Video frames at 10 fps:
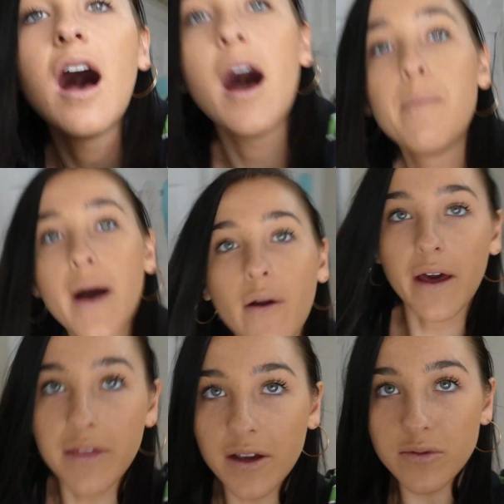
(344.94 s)
about. I
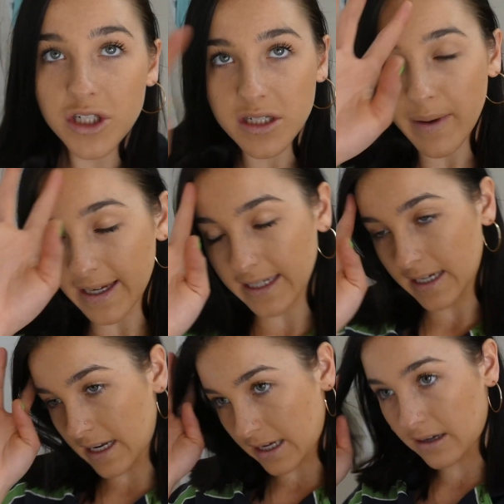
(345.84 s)
think it was just my
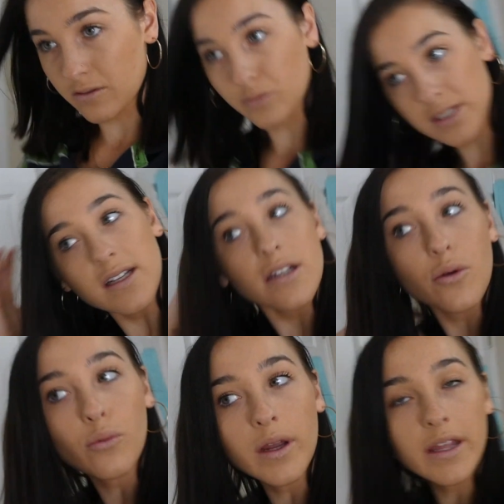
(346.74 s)
eating was like
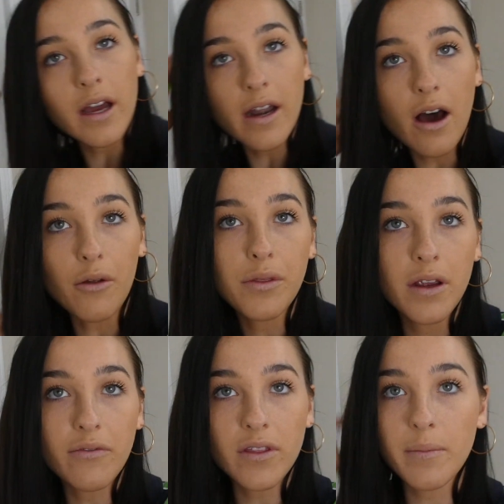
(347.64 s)
really
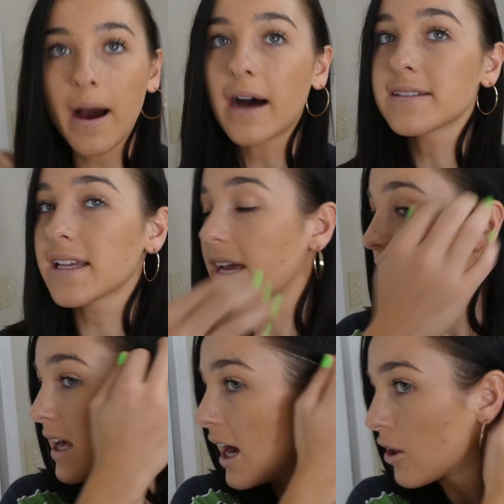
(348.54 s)
unhealthy for the past, like
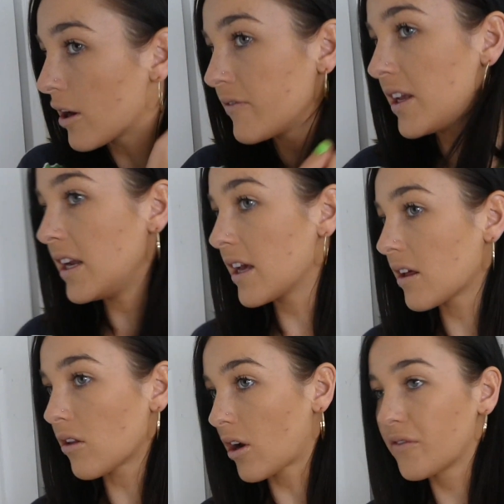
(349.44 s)
a lot of eating,
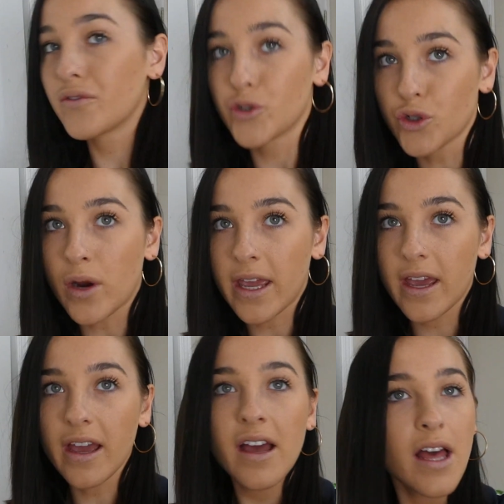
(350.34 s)
a lot of
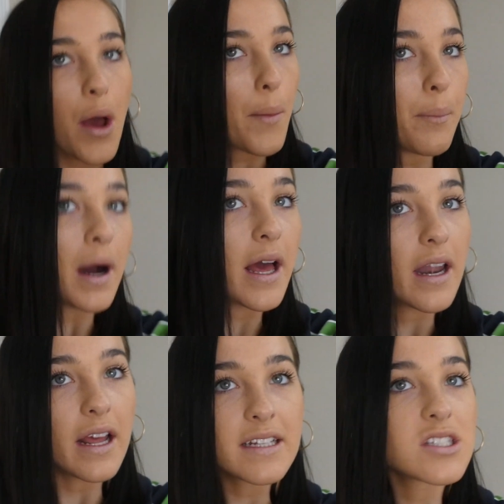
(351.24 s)
drinking,
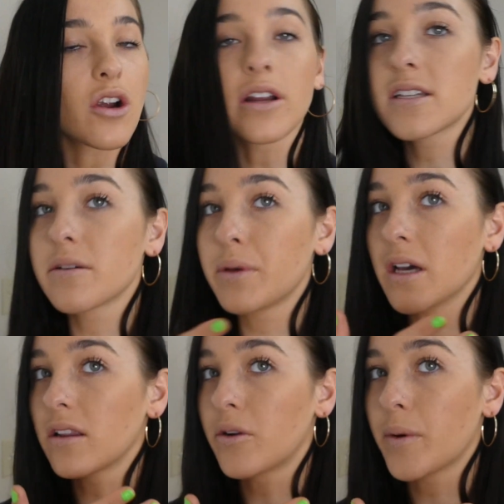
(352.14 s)
but it's starting to be
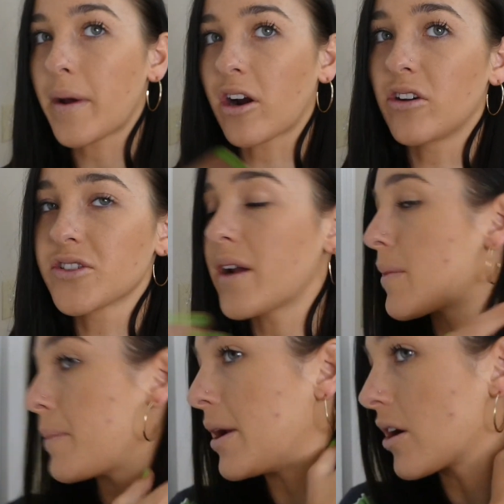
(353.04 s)
a little bit better. I also had
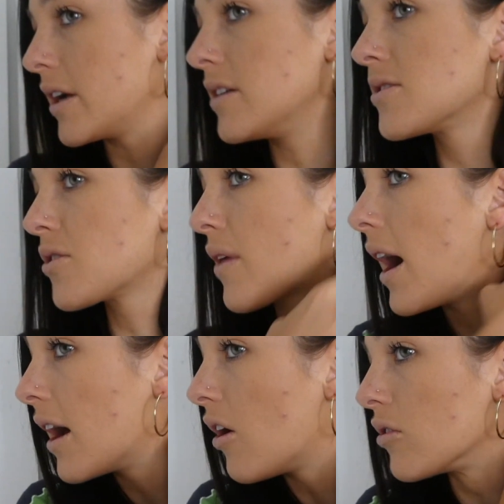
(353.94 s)
my period, so
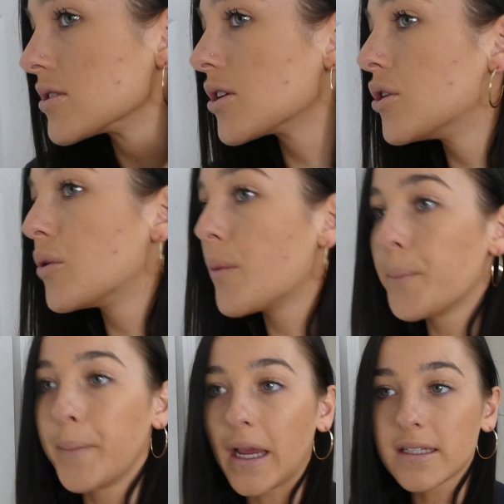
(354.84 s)
that also
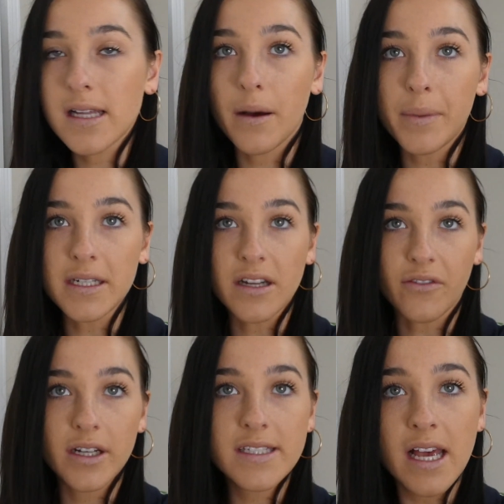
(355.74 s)
makes a big
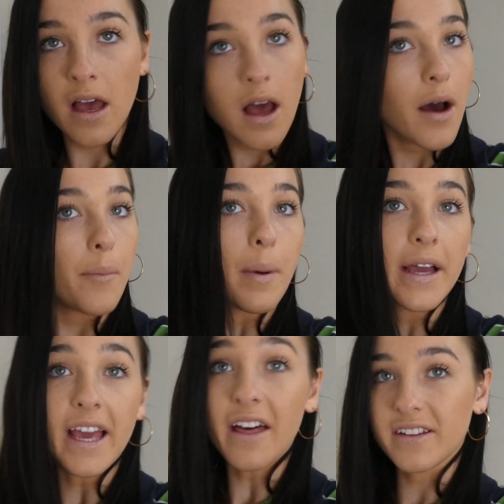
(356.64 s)
difference. But yeah,